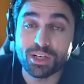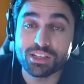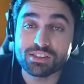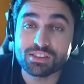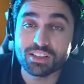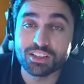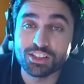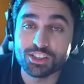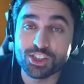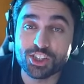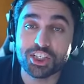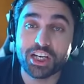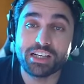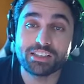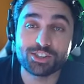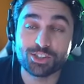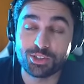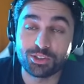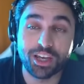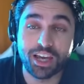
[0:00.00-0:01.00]
up my single
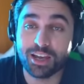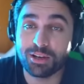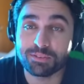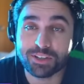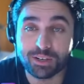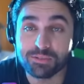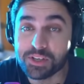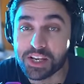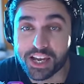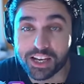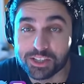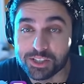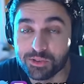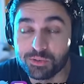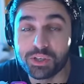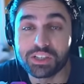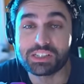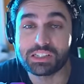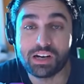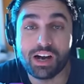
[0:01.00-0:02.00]
chats? Today I'm coming at
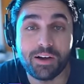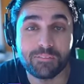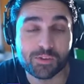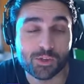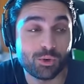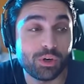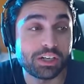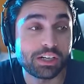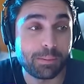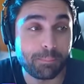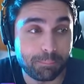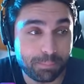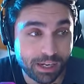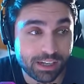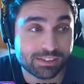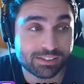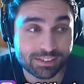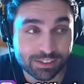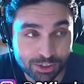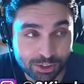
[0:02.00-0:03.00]
you with top 20
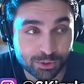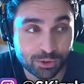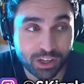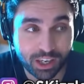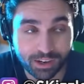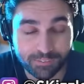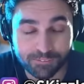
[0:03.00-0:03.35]
best new